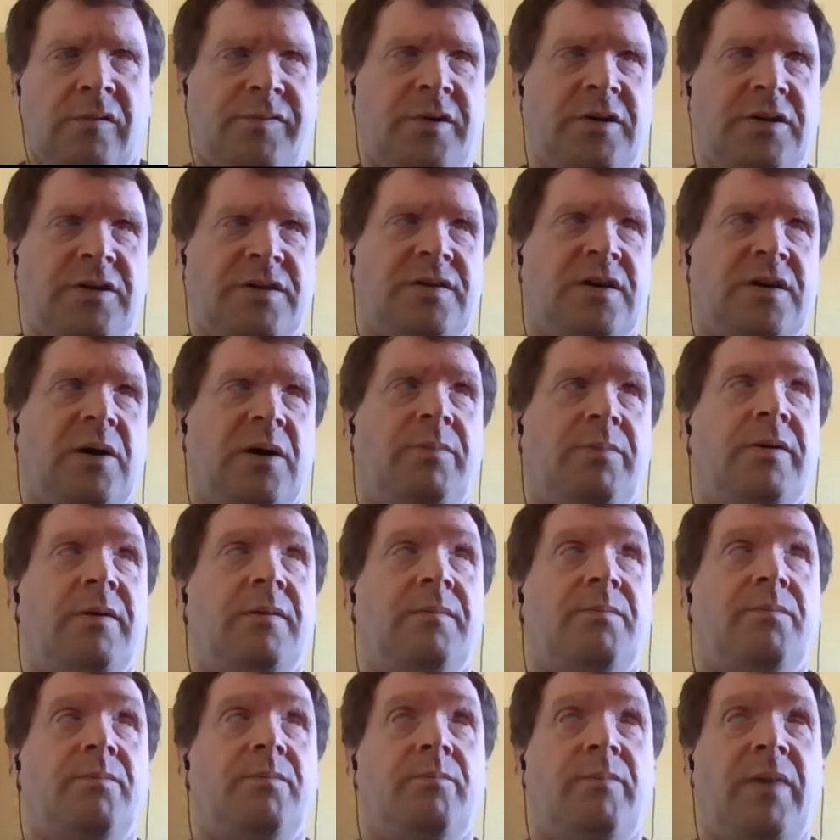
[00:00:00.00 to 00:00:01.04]
First up,
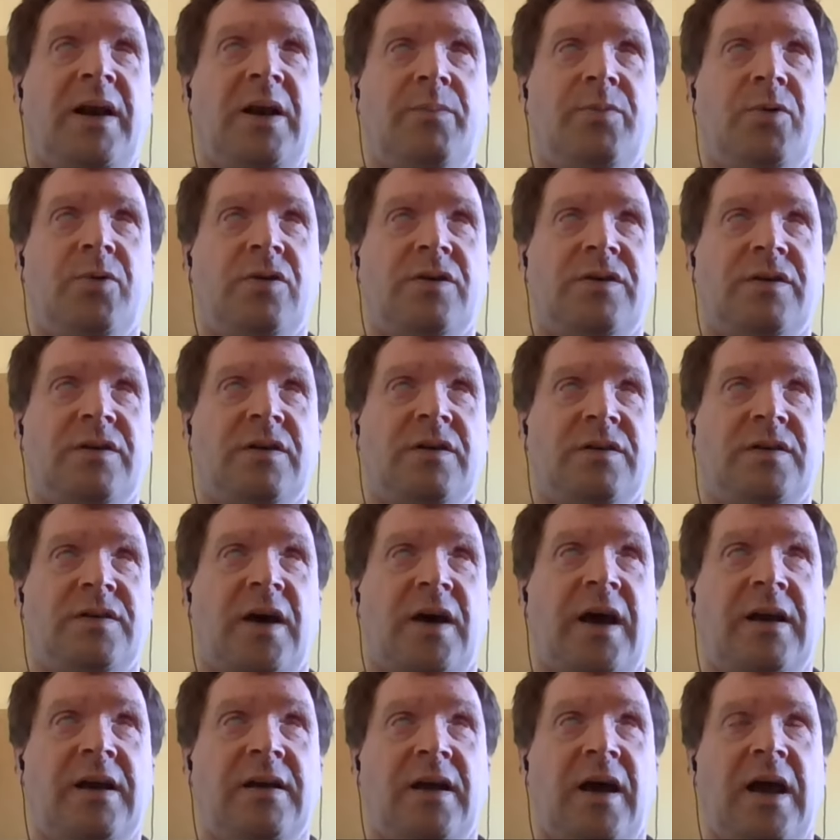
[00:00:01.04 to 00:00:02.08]
many books
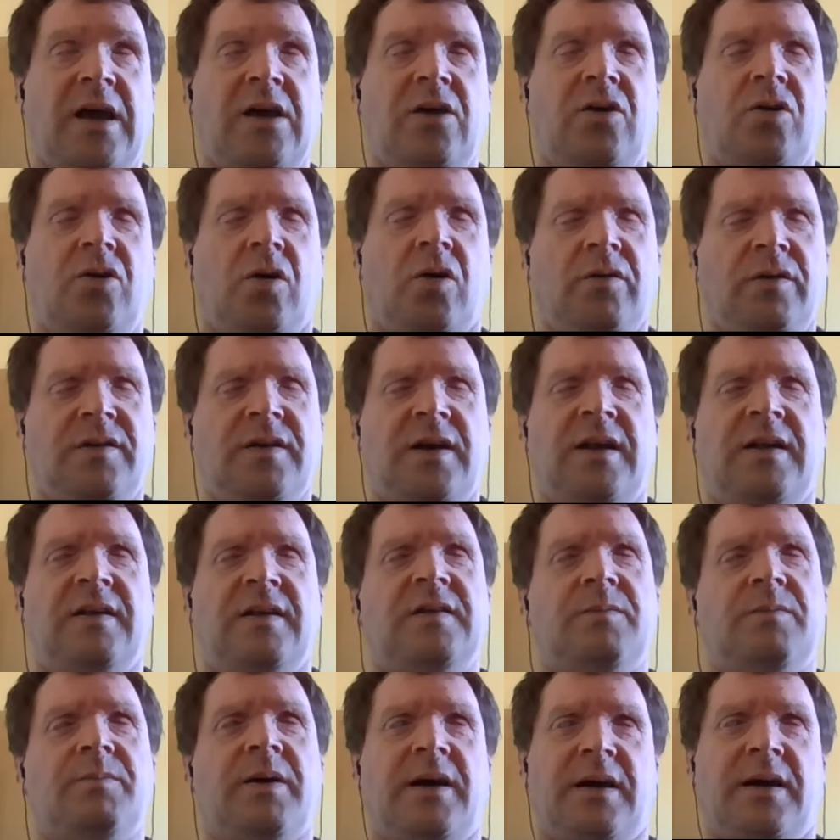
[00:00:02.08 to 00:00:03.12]
contain a
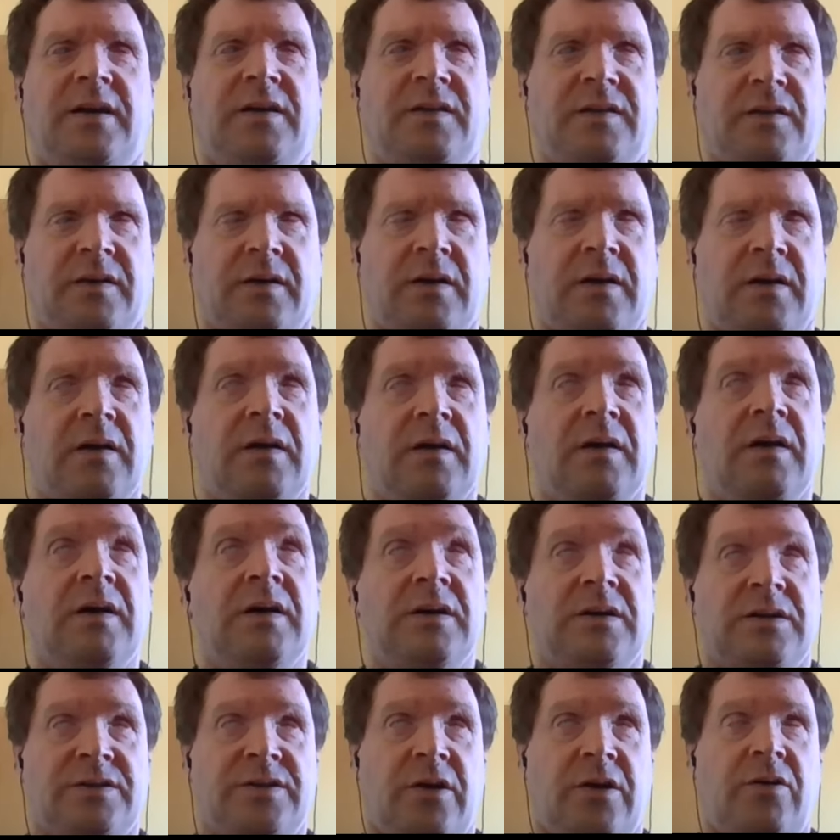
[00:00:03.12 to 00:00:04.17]
contents page.
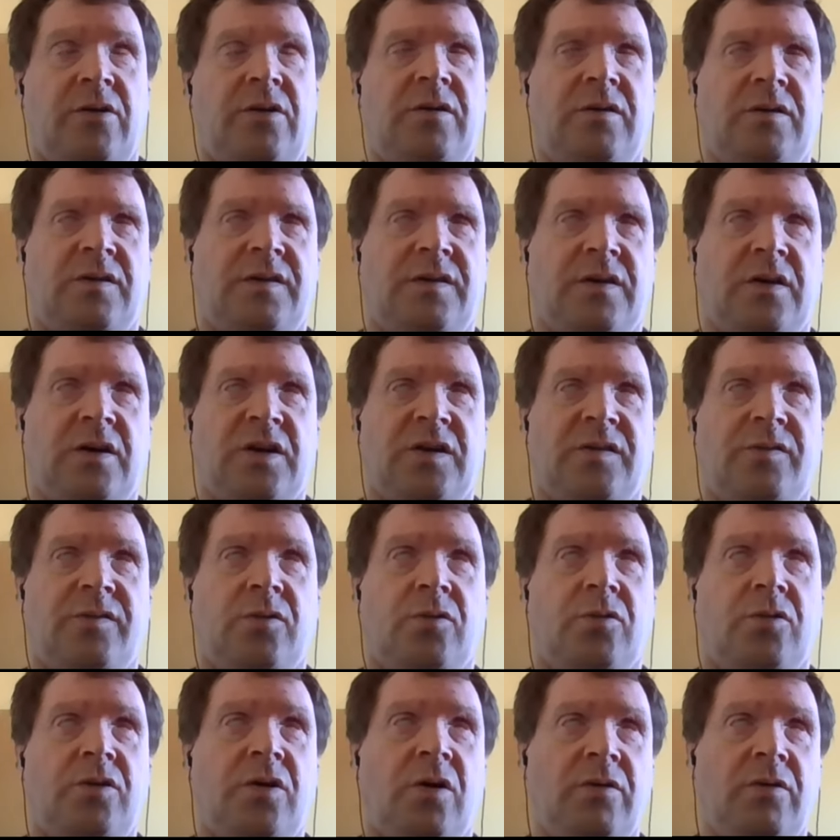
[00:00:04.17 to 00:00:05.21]
So you can search
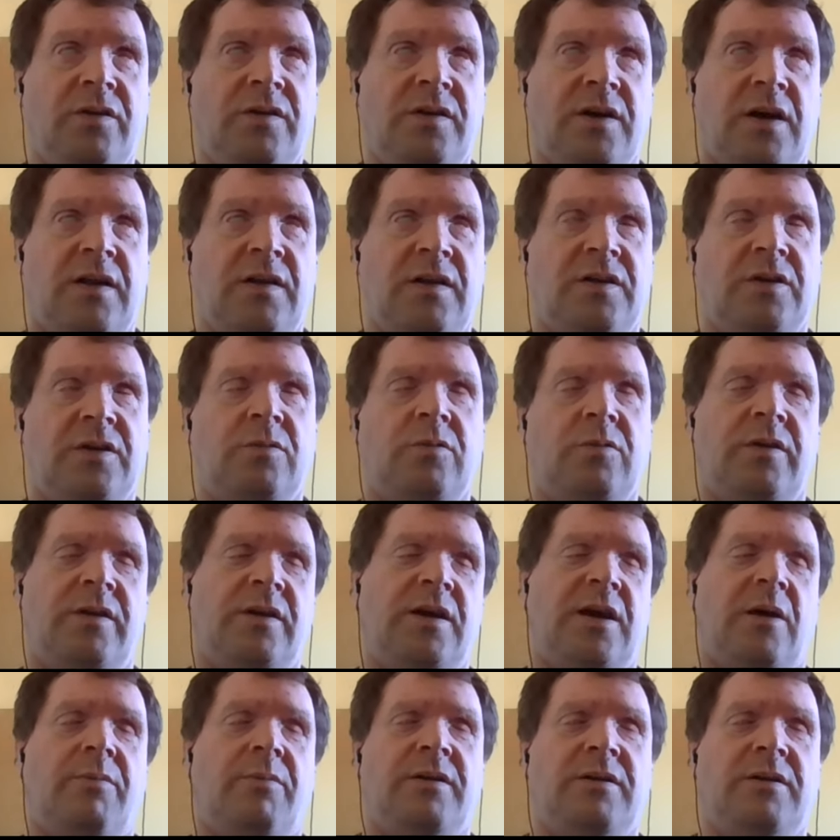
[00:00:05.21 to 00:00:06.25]
for contents with a
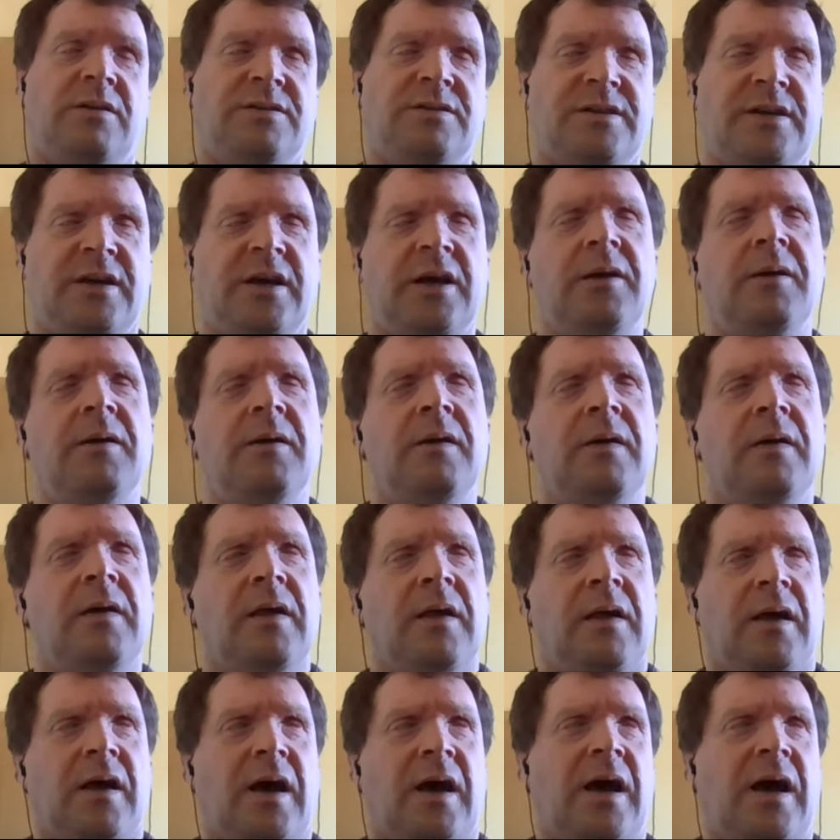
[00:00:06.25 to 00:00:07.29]
capital C,
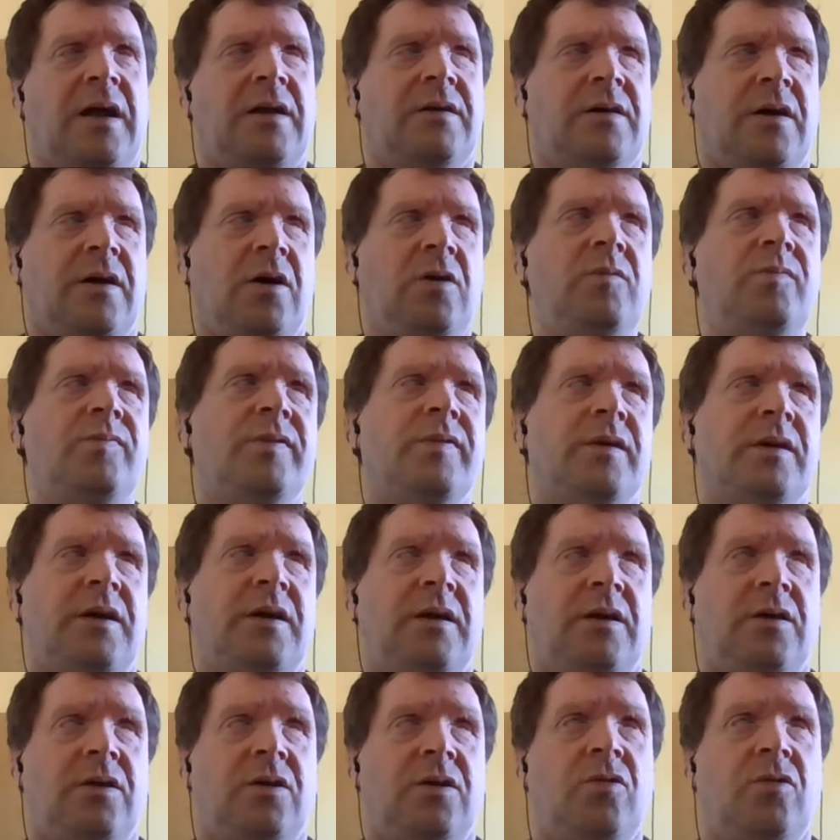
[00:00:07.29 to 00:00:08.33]
and
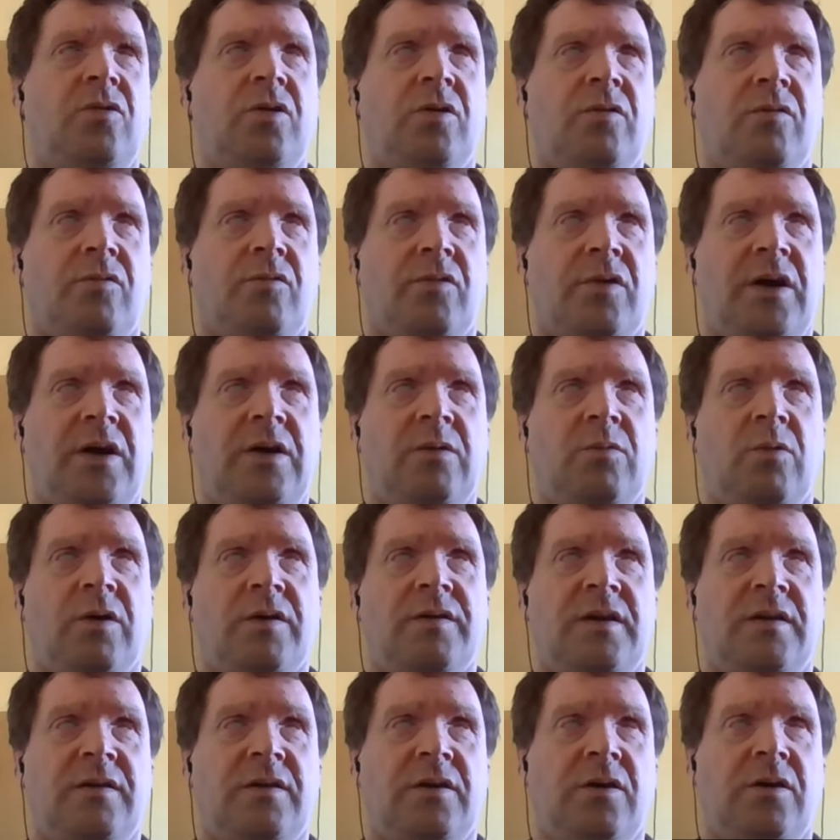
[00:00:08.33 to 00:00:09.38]
hopefully you can read
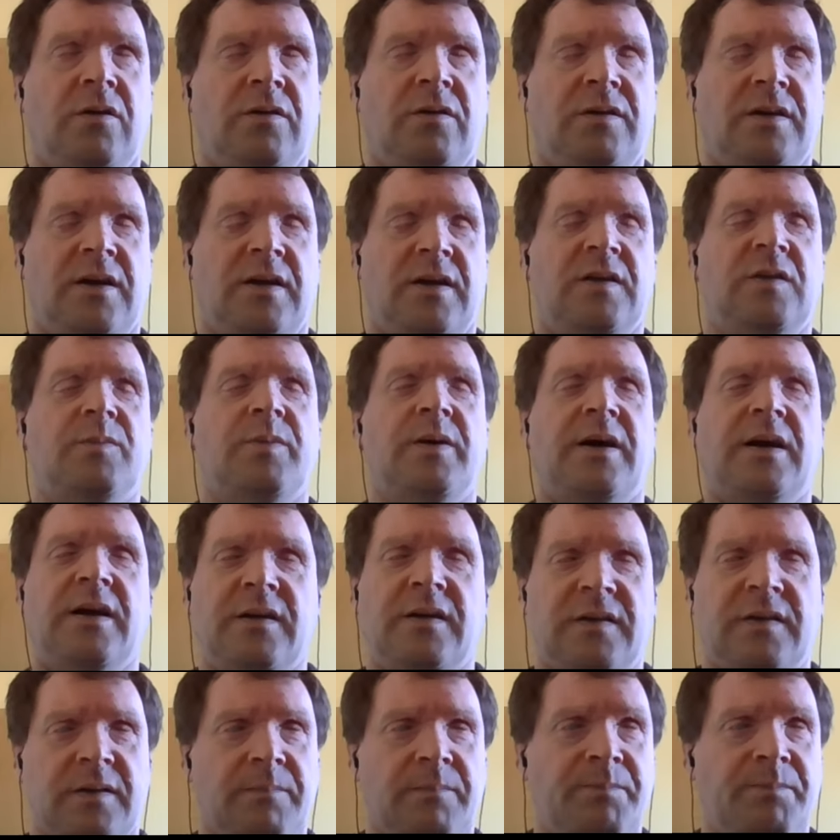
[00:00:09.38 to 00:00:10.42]
what's in the contents
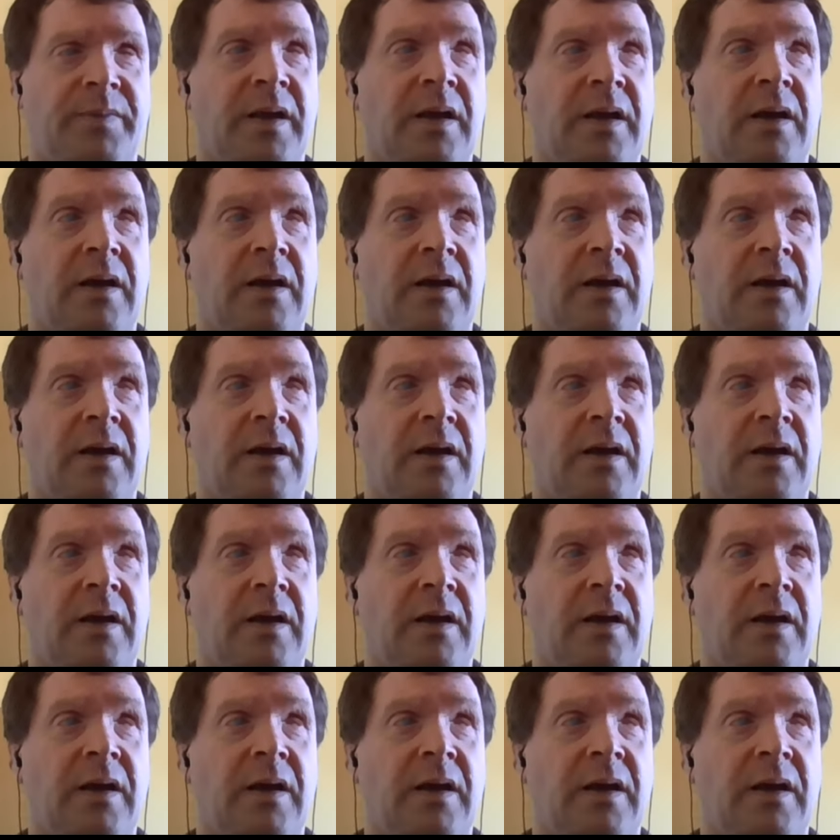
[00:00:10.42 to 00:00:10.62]
page.